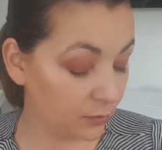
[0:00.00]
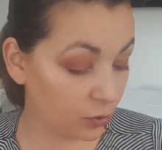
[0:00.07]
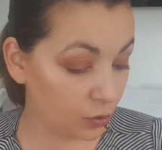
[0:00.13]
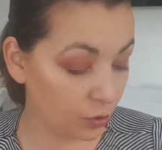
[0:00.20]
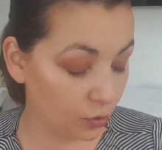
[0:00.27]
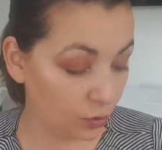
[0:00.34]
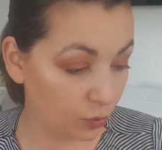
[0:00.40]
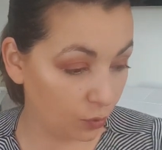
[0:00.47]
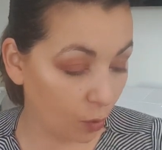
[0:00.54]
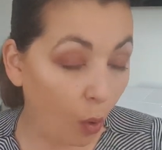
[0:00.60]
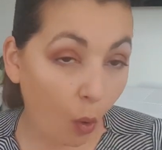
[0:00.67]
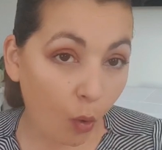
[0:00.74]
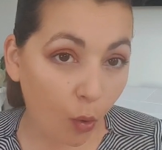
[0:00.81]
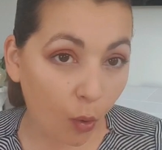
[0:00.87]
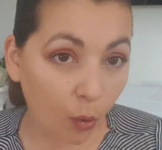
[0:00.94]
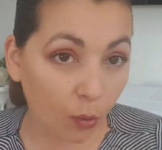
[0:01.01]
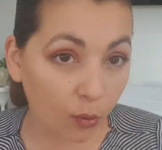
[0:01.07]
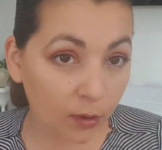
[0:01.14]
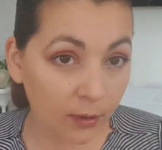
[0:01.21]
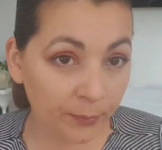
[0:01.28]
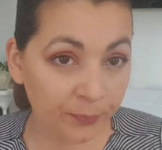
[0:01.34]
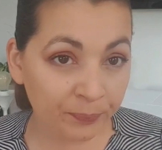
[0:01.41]
to you
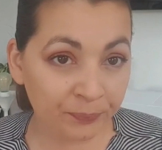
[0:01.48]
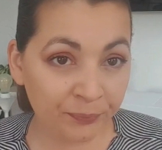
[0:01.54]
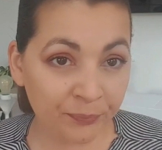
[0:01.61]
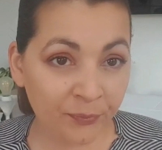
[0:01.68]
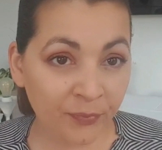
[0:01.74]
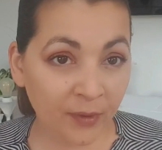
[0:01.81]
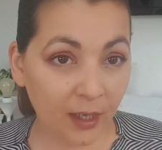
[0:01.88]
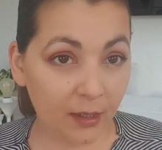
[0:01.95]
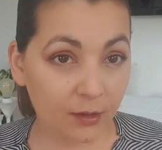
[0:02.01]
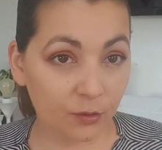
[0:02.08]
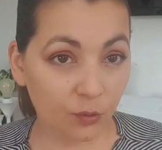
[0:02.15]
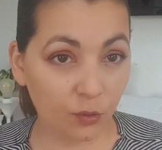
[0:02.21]
all, and